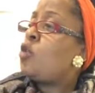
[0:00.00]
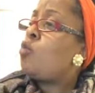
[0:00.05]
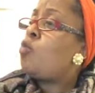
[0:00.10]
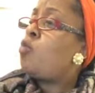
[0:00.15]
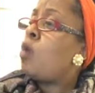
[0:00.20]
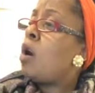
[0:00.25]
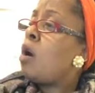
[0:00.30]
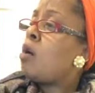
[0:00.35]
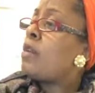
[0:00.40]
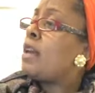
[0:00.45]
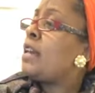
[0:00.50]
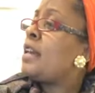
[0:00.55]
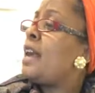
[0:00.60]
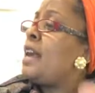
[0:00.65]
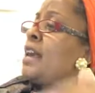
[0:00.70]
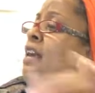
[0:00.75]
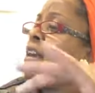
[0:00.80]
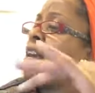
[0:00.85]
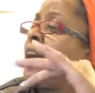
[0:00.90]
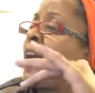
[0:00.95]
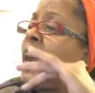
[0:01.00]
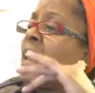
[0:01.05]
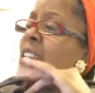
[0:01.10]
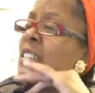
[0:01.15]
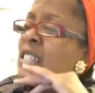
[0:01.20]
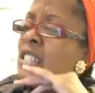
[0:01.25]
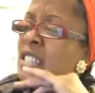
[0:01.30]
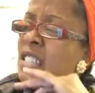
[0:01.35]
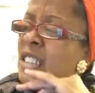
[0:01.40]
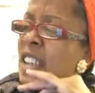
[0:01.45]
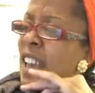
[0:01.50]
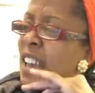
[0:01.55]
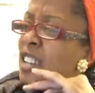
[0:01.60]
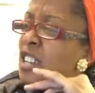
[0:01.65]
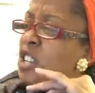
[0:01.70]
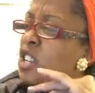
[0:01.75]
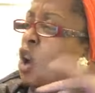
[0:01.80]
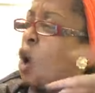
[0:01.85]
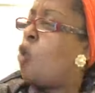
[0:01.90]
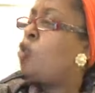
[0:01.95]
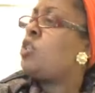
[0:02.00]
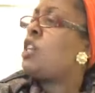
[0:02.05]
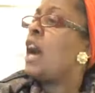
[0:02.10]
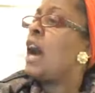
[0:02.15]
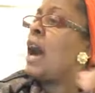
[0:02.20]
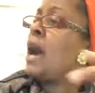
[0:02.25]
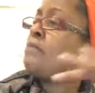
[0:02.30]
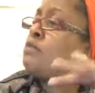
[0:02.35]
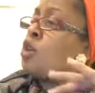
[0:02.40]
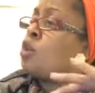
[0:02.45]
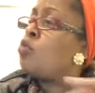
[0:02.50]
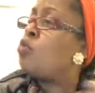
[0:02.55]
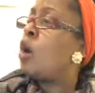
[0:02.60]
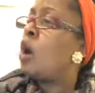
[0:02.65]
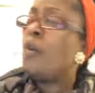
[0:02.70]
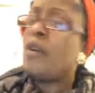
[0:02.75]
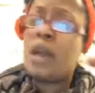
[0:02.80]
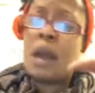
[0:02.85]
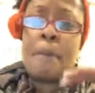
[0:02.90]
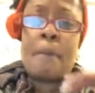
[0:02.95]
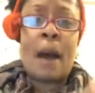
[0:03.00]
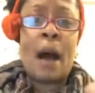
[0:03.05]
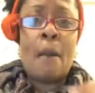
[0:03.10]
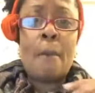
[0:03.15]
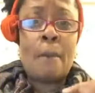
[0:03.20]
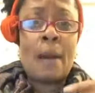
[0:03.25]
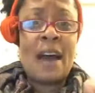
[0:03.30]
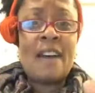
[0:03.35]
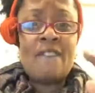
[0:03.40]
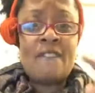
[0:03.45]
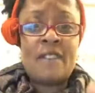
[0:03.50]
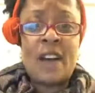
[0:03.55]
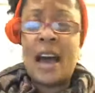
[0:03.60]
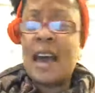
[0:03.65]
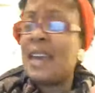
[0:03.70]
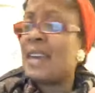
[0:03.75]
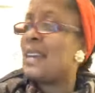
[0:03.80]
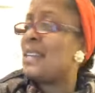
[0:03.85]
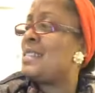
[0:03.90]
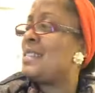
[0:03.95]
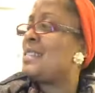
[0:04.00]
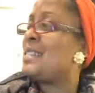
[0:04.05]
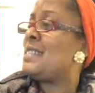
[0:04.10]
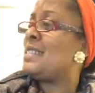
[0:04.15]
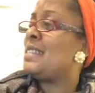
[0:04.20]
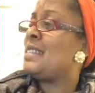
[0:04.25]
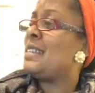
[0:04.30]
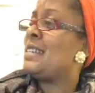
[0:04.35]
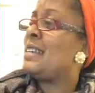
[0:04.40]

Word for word: work and had no time to worry about my fights.